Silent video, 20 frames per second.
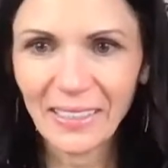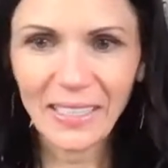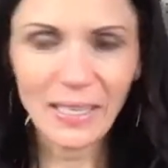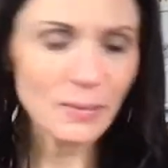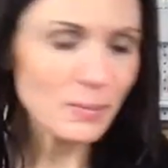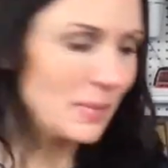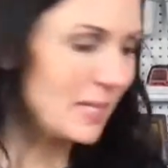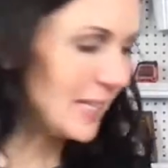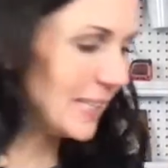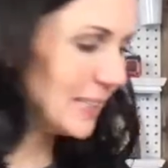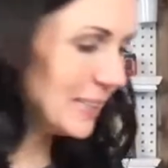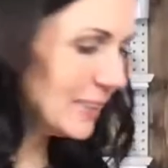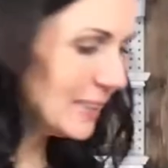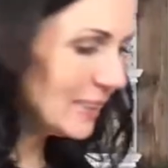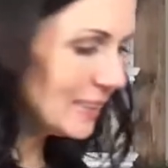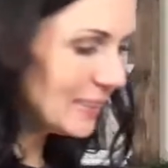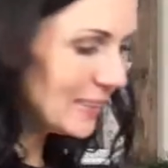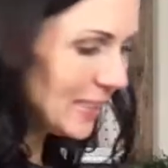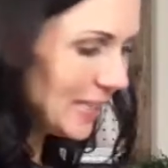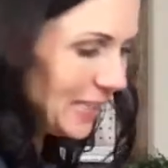I might
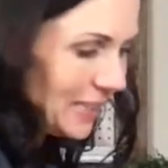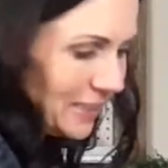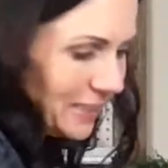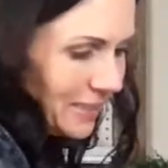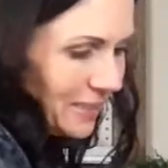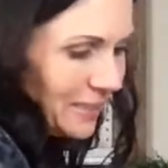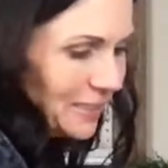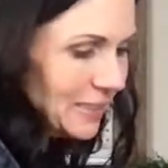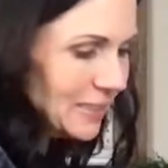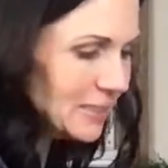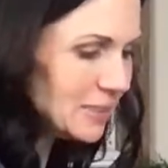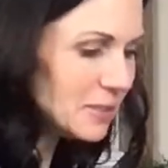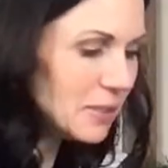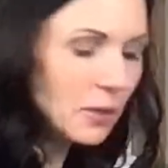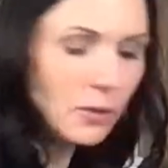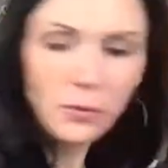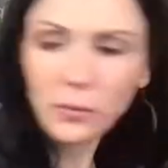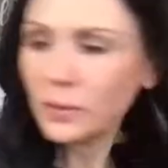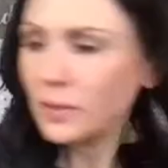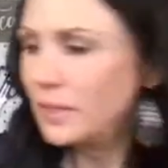need that.
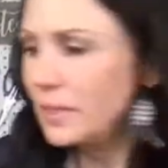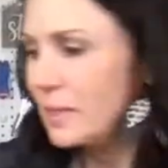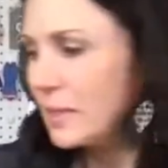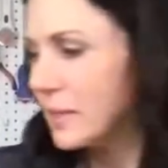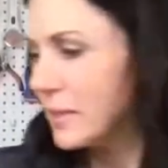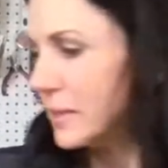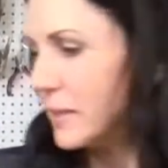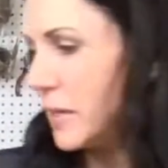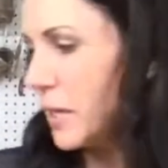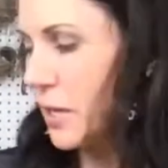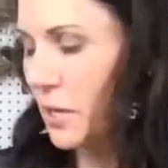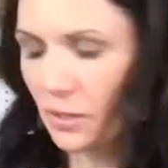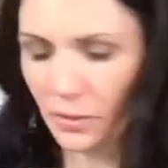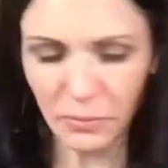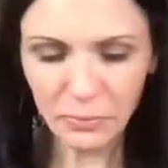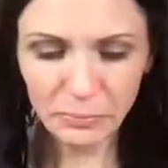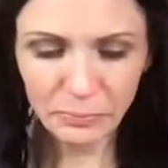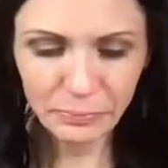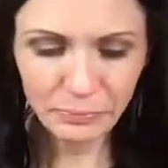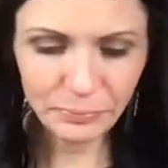So,
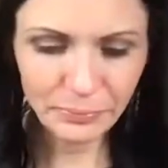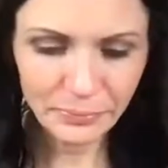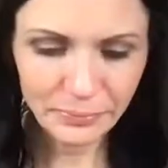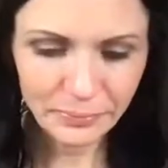um,